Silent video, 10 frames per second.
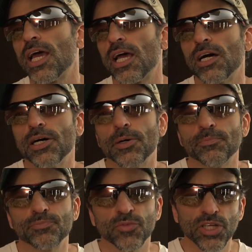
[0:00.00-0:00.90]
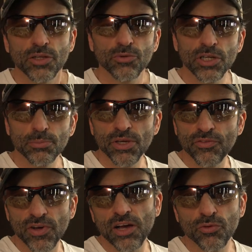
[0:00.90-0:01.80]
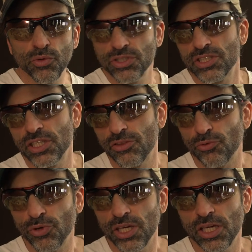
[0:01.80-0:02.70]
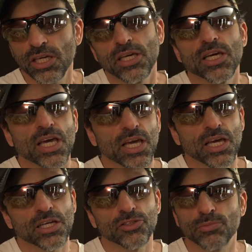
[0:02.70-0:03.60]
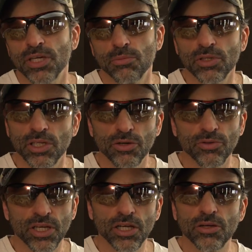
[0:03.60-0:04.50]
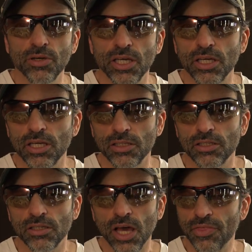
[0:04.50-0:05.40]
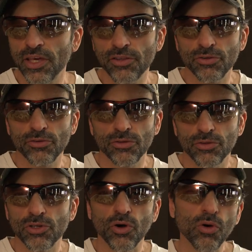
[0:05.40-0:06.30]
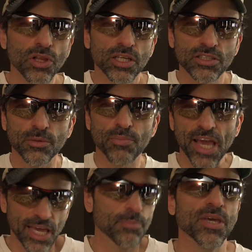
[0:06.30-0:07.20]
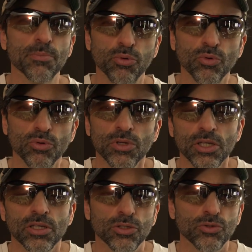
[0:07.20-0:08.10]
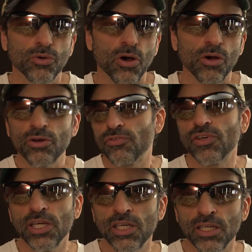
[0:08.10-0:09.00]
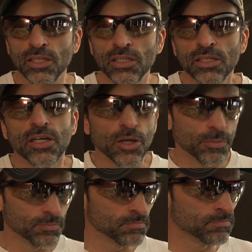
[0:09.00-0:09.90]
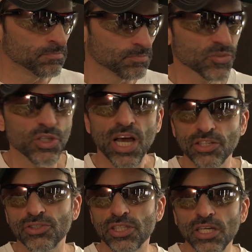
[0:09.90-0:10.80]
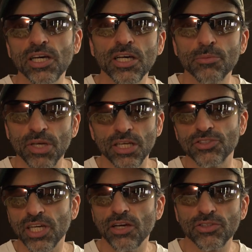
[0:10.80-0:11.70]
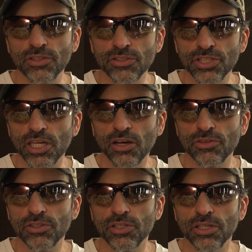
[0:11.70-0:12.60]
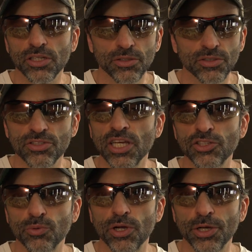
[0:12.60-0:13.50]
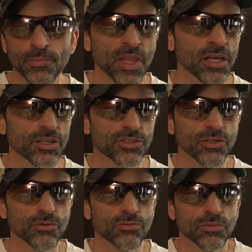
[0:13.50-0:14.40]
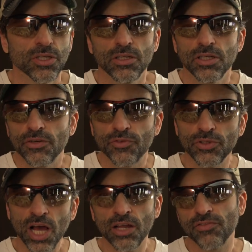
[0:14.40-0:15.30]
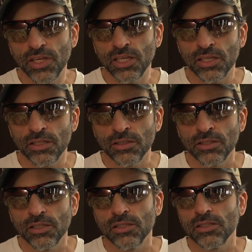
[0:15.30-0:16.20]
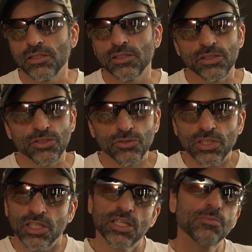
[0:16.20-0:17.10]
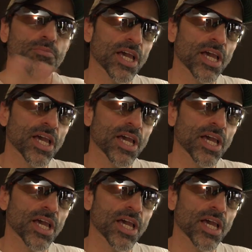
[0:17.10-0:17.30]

They're getting ready to be a 501c3, and you'll be able to go there. And I think their goal is to pay people who aren't vegan to actually come and check out the sanctuary. So if you're not a vegan, you can get